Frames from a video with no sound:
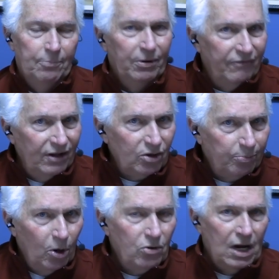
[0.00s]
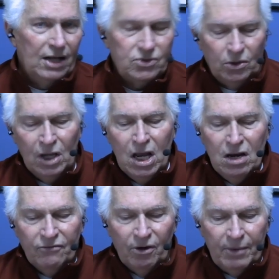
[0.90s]
prevent the proconsul
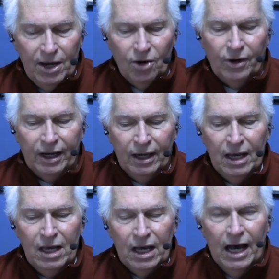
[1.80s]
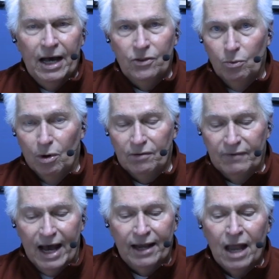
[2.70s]
from hearing the word of
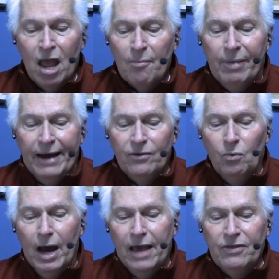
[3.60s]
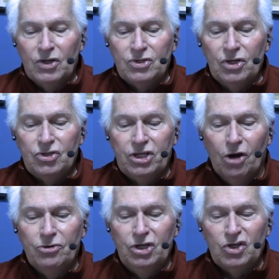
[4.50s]
God. By the way, this
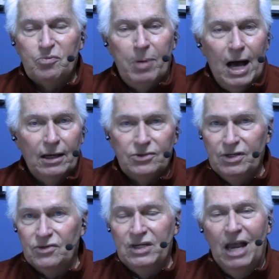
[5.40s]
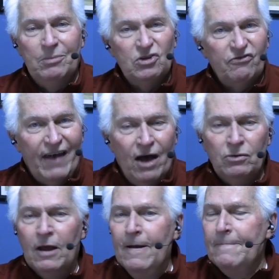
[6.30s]
Sergius Paulus, his name is
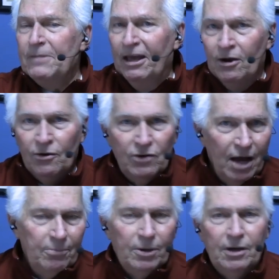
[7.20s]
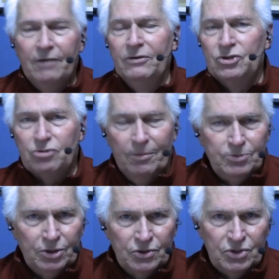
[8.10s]
found in a number of
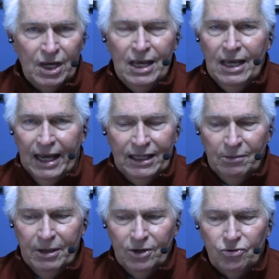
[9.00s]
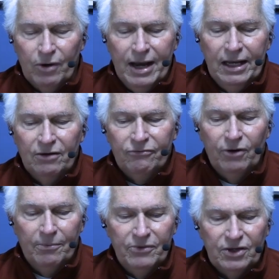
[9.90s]
inscriptions in the Mediterranean
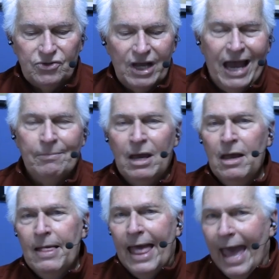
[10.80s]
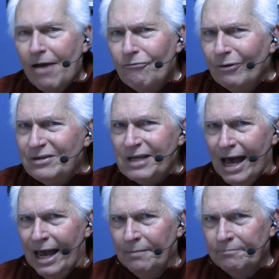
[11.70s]
from this time. Every
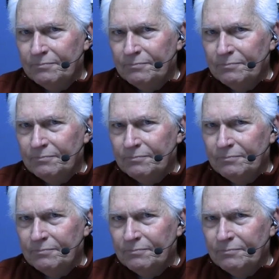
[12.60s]
time,